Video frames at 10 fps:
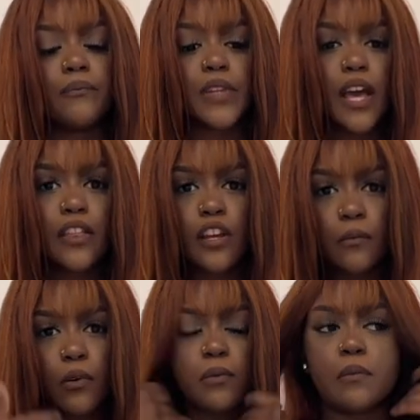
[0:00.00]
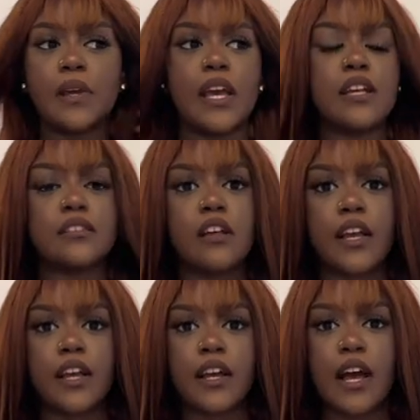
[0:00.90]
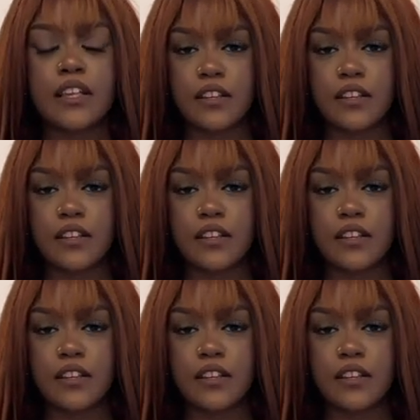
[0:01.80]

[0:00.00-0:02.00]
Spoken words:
yeah, the only problem is, like as I